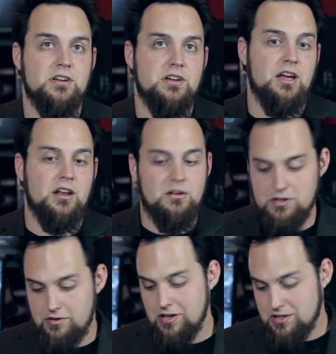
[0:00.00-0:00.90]
And I
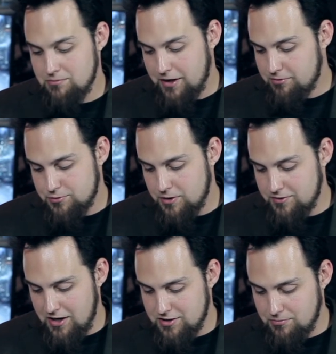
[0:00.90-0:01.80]
mean, they've got their
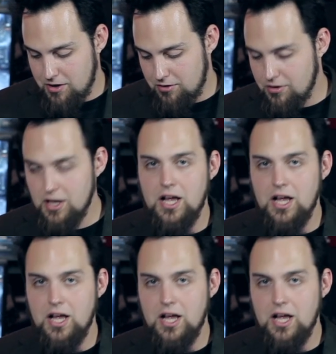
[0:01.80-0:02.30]
microtransaction model.